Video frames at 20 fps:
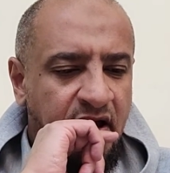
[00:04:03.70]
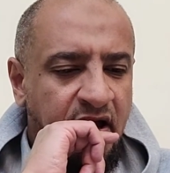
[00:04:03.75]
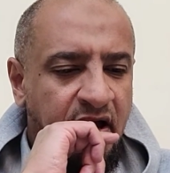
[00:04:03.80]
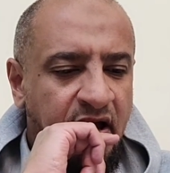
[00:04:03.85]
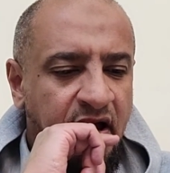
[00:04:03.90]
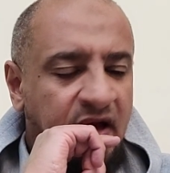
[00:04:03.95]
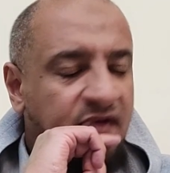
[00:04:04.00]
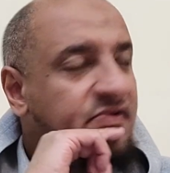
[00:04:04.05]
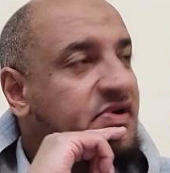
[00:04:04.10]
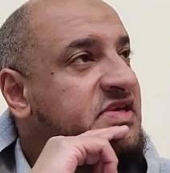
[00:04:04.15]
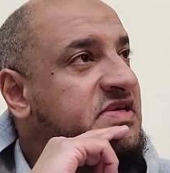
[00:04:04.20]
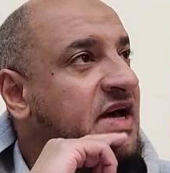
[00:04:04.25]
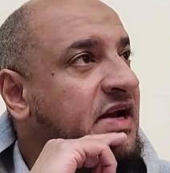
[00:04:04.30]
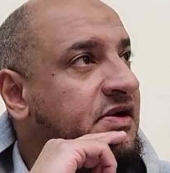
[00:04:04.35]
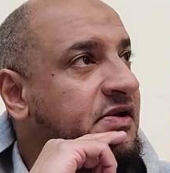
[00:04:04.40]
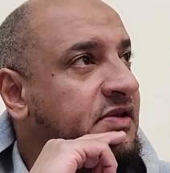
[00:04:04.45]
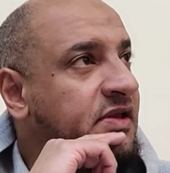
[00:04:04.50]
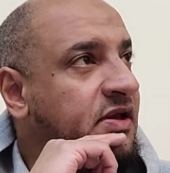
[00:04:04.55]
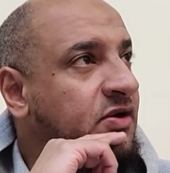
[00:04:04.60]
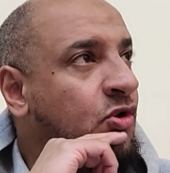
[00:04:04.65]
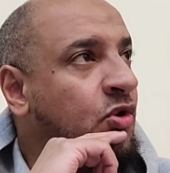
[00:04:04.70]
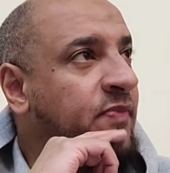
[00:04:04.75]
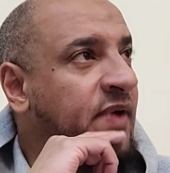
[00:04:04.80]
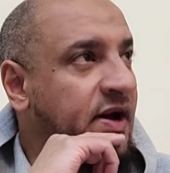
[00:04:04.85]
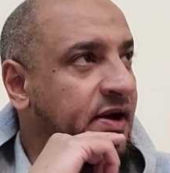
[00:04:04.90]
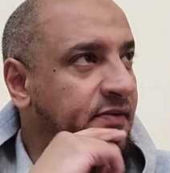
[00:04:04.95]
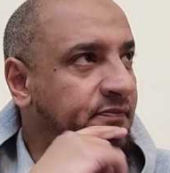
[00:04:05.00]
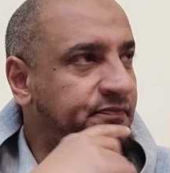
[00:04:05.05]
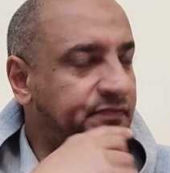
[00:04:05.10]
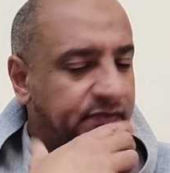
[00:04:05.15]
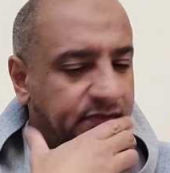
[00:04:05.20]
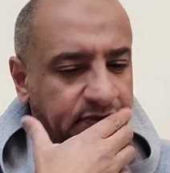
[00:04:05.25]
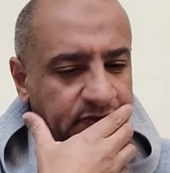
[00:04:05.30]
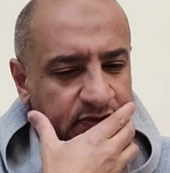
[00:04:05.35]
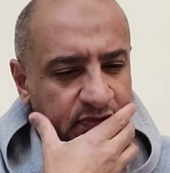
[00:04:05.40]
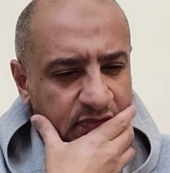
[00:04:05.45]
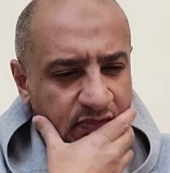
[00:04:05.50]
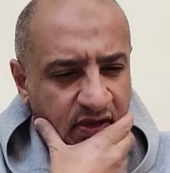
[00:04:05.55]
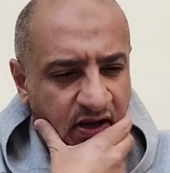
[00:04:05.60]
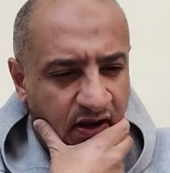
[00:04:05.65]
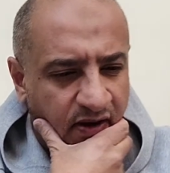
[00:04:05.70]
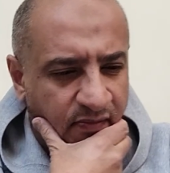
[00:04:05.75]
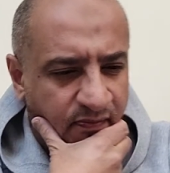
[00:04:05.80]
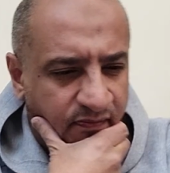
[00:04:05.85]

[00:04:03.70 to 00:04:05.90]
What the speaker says: every Saturday. Quba. No.